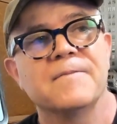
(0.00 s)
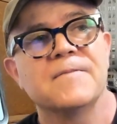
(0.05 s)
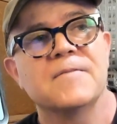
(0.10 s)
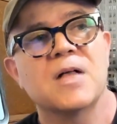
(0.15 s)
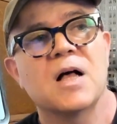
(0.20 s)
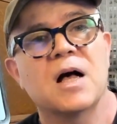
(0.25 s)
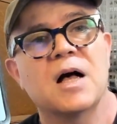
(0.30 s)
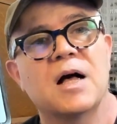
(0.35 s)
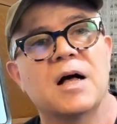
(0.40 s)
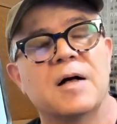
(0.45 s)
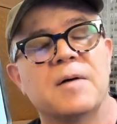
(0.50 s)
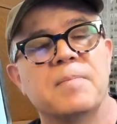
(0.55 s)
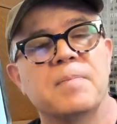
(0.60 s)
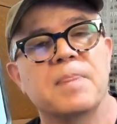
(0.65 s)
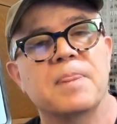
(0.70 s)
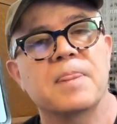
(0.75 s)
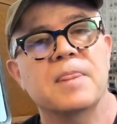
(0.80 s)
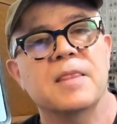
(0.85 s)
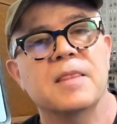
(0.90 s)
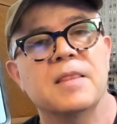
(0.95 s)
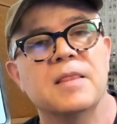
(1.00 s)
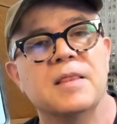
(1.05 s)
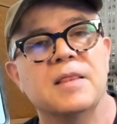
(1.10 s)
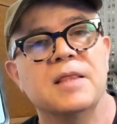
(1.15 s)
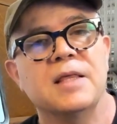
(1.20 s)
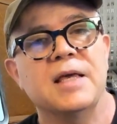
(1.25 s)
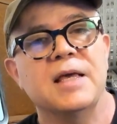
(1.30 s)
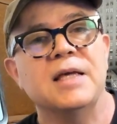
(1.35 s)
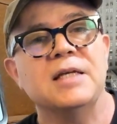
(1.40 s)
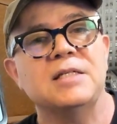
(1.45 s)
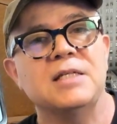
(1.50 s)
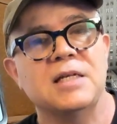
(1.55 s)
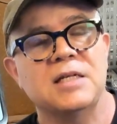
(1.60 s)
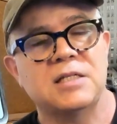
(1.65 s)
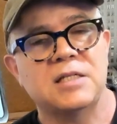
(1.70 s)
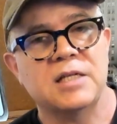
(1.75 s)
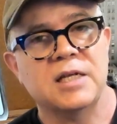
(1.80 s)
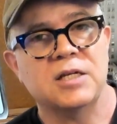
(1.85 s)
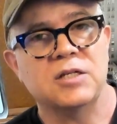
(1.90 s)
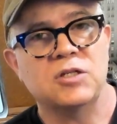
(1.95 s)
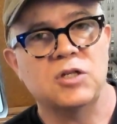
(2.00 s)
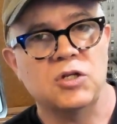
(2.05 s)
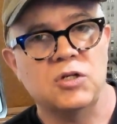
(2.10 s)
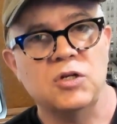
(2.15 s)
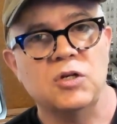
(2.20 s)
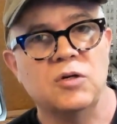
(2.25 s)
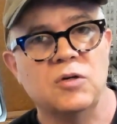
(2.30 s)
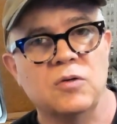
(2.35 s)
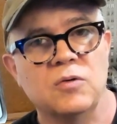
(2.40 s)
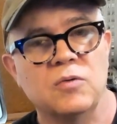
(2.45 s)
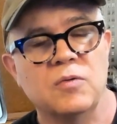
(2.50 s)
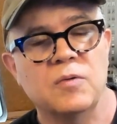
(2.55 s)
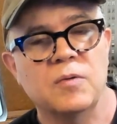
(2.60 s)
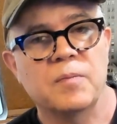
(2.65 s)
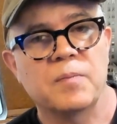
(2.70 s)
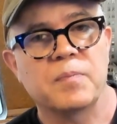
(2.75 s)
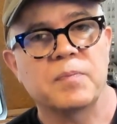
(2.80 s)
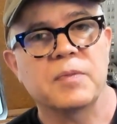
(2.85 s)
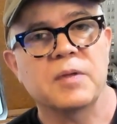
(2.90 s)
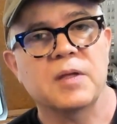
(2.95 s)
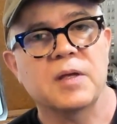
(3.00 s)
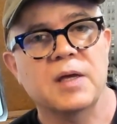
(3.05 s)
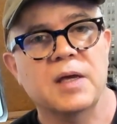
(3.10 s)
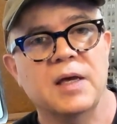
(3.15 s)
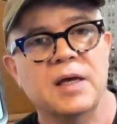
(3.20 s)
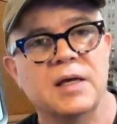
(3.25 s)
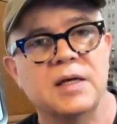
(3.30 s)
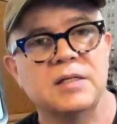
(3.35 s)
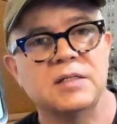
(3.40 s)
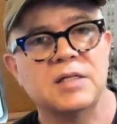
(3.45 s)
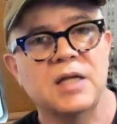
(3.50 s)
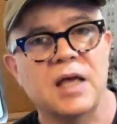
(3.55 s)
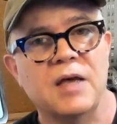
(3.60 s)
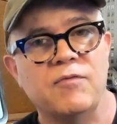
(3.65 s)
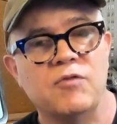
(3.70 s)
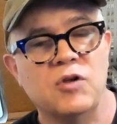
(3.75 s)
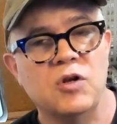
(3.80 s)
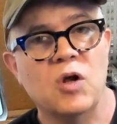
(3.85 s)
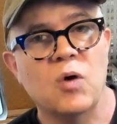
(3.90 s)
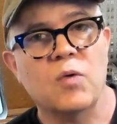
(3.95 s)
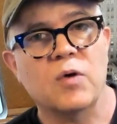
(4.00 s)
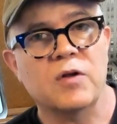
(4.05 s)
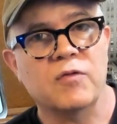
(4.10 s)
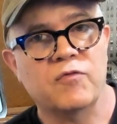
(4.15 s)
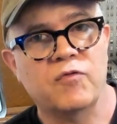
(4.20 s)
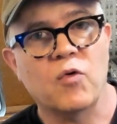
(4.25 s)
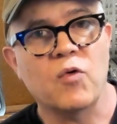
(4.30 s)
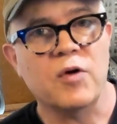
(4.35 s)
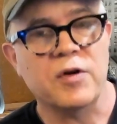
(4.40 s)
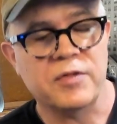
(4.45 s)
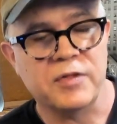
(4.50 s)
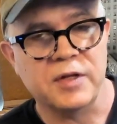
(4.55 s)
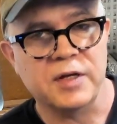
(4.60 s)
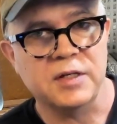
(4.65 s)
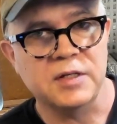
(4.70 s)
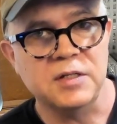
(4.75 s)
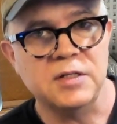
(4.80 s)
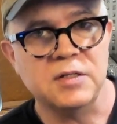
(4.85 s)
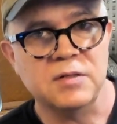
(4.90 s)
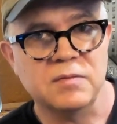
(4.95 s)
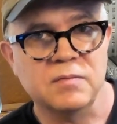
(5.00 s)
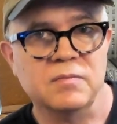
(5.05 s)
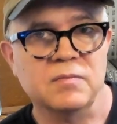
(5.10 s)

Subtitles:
the easiest thing to do is, if you know what a fourth is,